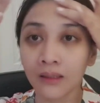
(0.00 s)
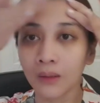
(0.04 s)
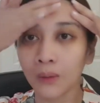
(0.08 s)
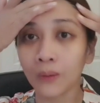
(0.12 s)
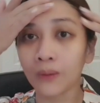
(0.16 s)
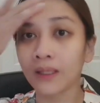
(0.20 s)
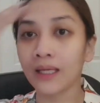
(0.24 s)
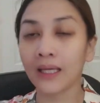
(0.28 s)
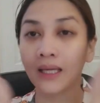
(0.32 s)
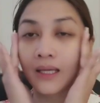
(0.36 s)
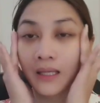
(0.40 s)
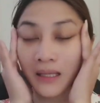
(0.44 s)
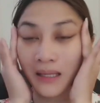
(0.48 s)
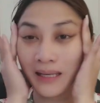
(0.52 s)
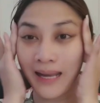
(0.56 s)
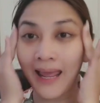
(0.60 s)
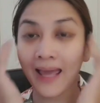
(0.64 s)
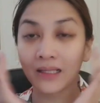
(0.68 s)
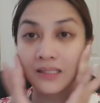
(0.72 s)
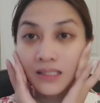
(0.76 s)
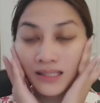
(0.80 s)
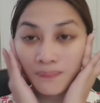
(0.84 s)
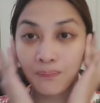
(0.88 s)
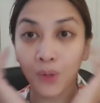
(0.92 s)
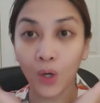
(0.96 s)
Okay,
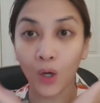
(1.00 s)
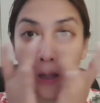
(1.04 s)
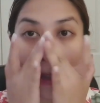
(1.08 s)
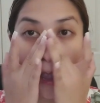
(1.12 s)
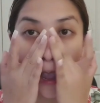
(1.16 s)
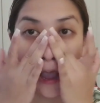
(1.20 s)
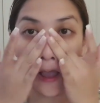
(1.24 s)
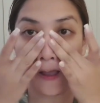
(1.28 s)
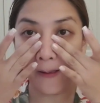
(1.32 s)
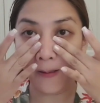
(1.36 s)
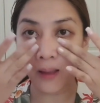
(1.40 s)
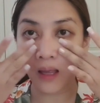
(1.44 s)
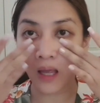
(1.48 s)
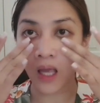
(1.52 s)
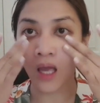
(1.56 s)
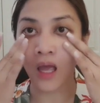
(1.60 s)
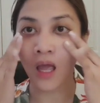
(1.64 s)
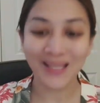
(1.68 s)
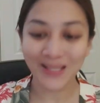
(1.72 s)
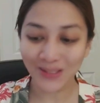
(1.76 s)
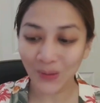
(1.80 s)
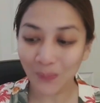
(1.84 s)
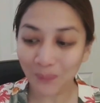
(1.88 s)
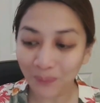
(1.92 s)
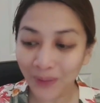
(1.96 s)
next po.
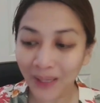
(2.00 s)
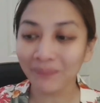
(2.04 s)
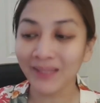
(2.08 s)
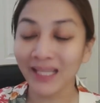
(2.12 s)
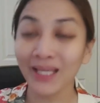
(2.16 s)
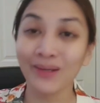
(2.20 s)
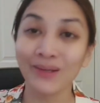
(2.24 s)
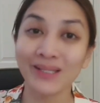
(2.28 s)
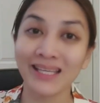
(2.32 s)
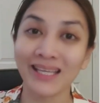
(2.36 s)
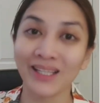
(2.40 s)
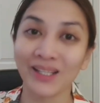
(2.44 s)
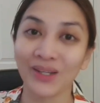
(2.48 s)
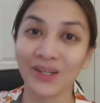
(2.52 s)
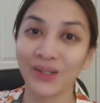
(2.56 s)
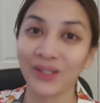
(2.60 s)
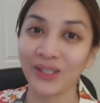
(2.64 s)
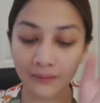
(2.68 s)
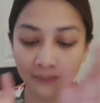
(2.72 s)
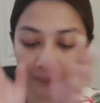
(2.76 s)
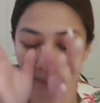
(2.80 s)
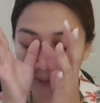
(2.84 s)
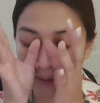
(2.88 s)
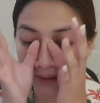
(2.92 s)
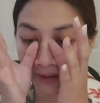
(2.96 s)
So, prep na yung skin ko.
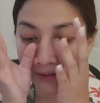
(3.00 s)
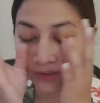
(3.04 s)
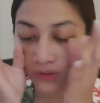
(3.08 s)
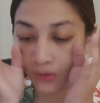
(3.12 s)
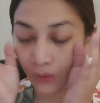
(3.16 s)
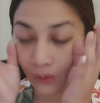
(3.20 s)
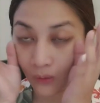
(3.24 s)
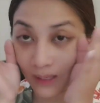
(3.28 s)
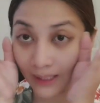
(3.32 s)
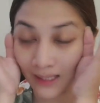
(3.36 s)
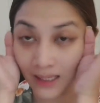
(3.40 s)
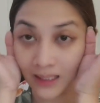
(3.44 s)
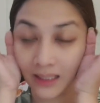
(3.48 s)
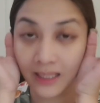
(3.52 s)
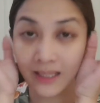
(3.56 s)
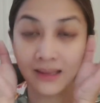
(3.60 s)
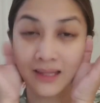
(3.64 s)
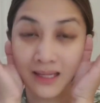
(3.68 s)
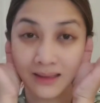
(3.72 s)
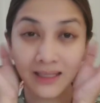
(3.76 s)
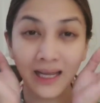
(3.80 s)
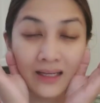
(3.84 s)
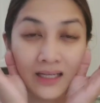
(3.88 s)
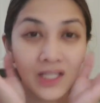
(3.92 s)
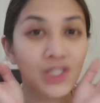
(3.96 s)
So, ayan, I think
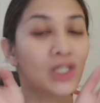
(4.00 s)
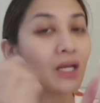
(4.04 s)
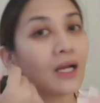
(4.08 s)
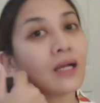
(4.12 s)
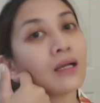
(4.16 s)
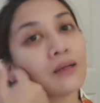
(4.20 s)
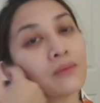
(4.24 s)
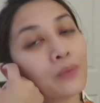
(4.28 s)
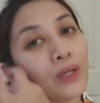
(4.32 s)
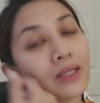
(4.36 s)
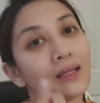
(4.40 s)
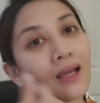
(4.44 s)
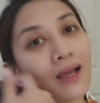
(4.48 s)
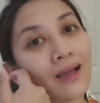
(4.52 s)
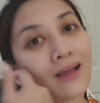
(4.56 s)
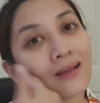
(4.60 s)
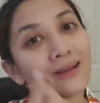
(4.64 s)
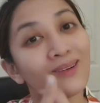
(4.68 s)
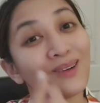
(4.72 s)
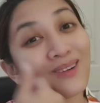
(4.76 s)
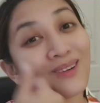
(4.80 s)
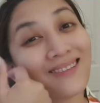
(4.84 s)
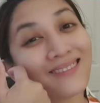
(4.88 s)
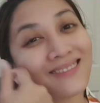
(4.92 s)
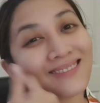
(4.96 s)
dry na siya. Pwede na.
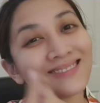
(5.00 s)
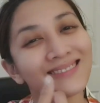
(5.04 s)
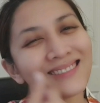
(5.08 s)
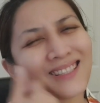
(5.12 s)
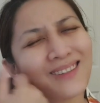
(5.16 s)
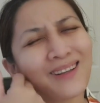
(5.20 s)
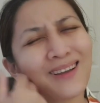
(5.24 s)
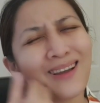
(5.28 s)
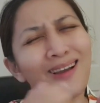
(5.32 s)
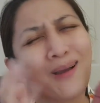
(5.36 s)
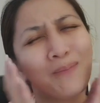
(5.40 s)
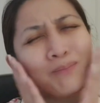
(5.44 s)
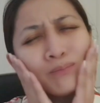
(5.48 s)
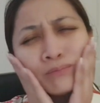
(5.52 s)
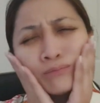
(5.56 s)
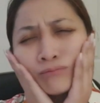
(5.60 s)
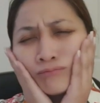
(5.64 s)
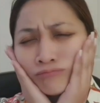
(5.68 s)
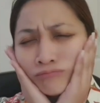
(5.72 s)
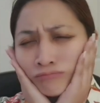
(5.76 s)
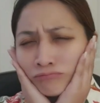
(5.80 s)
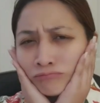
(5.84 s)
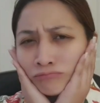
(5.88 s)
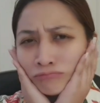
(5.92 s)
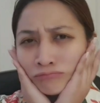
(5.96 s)
Oo. Sarap!
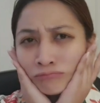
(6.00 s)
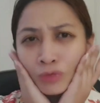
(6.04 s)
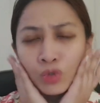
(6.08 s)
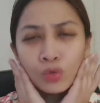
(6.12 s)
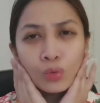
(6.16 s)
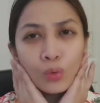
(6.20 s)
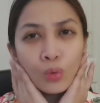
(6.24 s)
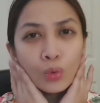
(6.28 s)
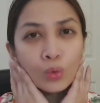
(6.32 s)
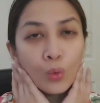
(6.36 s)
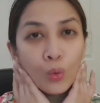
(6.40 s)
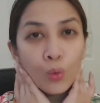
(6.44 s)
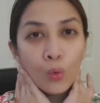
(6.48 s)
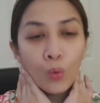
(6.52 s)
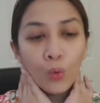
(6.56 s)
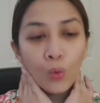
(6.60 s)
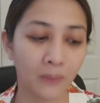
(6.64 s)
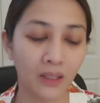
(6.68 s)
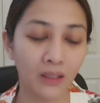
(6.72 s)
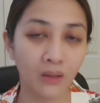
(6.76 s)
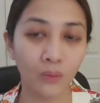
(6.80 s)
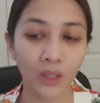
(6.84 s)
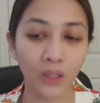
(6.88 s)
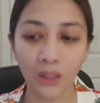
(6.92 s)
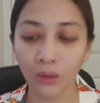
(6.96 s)
Gusto ko to.
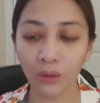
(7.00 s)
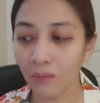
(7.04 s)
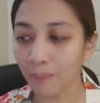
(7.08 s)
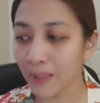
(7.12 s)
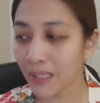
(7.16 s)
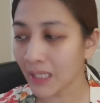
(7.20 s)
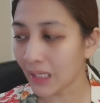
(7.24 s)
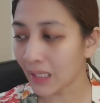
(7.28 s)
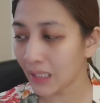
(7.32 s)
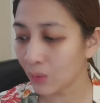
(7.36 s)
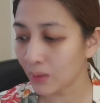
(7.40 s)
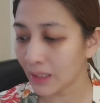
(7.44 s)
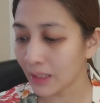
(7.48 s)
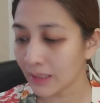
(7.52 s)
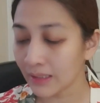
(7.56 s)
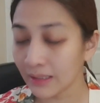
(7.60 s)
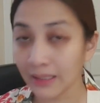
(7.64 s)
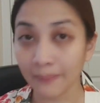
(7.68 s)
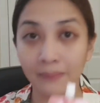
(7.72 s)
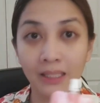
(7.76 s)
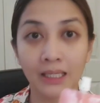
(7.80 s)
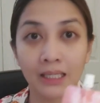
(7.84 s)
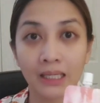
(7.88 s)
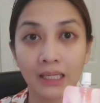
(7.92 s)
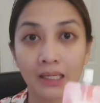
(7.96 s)
Anyway, ito yung pinakaunang step
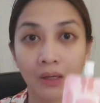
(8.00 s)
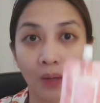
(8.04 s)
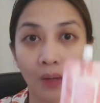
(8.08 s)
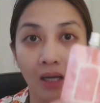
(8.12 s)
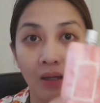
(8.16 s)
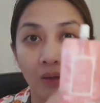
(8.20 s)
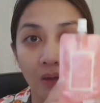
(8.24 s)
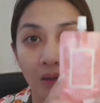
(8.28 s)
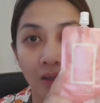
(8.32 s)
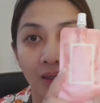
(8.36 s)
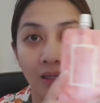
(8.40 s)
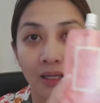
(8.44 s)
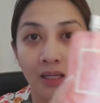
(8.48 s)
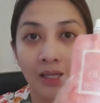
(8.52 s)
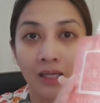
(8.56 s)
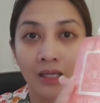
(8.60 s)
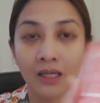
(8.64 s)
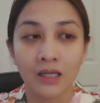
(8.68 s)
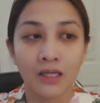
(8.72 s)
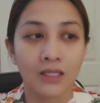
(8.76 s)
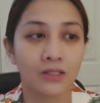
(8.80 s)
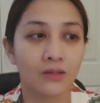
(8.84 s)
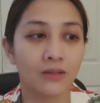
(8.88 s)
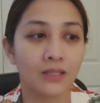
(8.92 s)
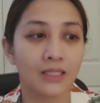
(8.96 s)
na ginagawa ko.
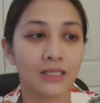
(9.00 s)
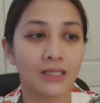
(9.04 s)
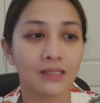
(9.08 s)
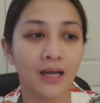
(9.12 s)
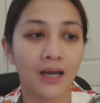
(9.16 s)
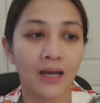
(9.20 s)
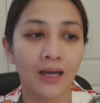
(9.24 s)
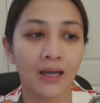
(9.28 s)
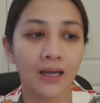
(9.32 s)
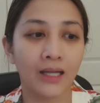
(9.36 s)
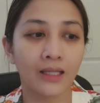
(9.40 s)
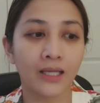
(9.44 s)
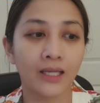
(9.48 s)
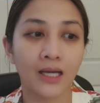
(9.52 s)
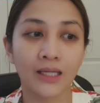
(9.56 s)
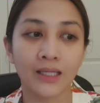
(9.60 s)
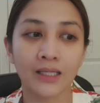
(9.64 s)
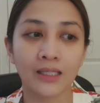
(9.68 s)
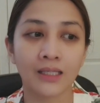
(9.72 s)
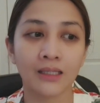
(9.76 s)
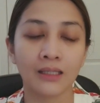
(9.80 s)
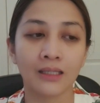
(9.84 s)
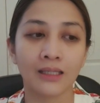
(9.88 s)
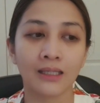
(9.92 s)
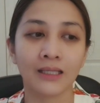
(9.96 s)
So, this is the
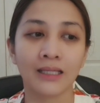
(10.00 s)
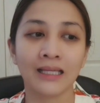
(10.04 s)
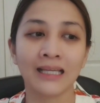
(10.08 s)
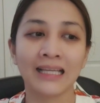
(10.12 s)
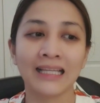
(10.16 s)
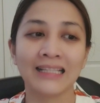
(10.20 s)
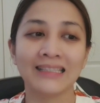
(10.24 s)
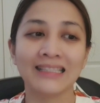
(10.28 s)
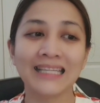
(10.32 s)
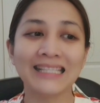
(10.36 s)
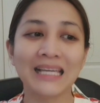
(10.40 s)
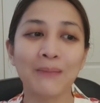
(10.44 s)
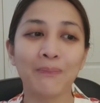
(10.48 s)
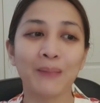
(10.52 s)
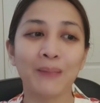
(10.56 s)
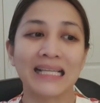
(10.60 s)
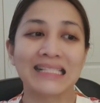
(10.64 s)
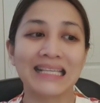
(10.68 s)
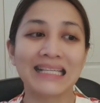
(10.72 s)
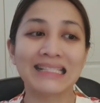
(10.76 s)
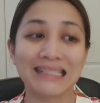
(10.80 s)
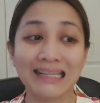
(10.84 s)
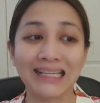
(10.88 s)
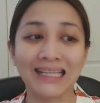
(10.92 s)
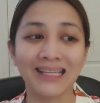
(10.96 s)
Ellana DD plus
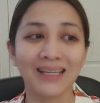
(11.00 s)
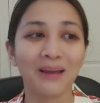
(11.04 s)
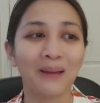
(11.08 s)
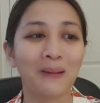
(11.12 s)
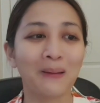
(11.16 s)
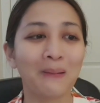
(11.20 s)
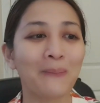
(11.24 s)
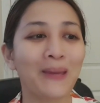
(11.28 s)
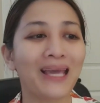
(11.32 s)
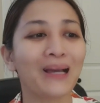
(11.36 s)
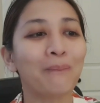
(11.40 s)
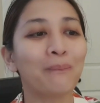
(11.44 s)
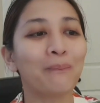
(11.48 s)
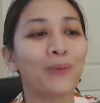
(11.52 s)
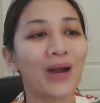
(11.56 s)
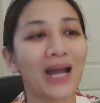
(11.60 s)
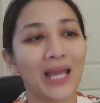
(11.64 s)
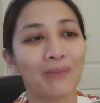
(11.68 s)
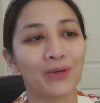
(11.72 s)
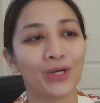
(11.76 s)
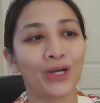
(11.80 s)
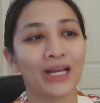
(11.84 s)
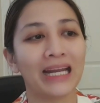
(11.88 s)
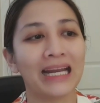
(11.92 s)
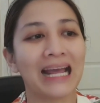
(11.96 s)
CC Makeup
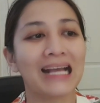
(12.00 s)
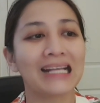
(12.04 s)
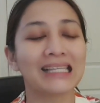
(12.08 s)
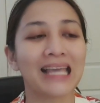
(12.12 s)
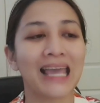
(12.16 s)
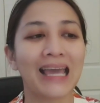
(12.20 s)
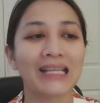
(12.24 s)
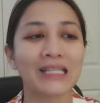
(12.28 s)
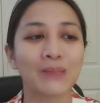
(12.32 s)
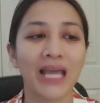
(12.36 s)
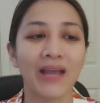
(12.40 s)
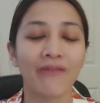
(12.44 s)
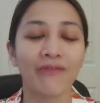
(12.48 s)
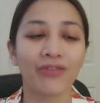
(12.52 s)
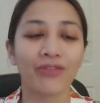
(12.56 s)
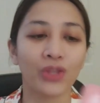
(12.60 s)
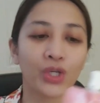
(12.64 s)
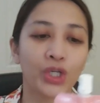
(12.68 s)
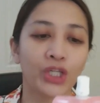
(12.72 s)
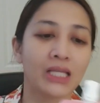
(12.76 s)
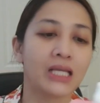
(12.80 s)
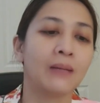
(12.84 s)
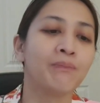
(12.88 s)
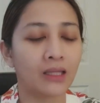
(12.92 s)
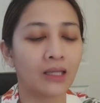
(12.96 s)
Primer. It has SPF
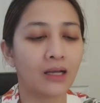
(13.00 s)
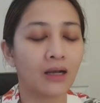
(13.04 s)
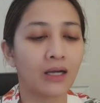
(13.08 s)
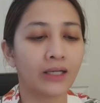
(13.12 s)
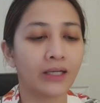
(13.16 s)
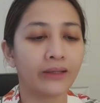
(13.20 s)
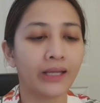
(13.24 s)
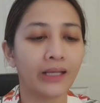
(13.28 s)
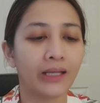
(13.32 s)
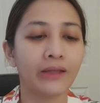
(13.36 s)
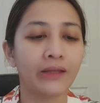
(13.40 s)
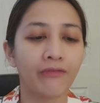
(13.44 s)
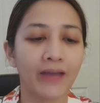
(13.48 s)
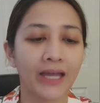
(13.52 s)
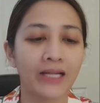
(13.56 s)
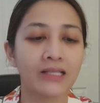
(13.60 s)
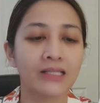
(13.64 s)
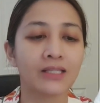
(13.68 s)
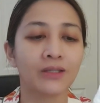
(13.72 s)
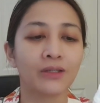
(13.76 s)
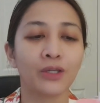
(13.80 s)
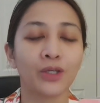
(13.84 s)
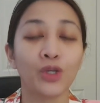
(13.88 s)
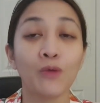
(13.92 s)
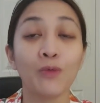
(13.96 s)
30. Our Daily
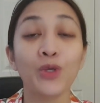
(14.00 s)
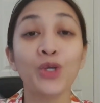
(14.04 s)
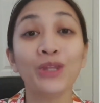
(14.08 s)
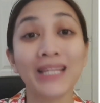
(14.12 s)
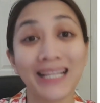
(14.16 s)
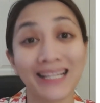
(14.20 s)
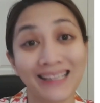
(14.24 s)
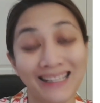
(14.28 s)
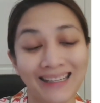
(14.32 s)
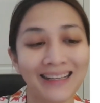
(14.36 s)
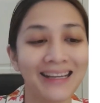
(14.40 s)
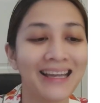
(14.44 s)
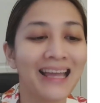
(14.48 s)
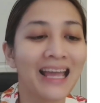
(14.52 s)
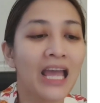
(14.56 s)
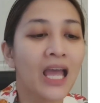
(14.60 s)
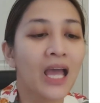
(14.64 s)
Defense, yun yung DD.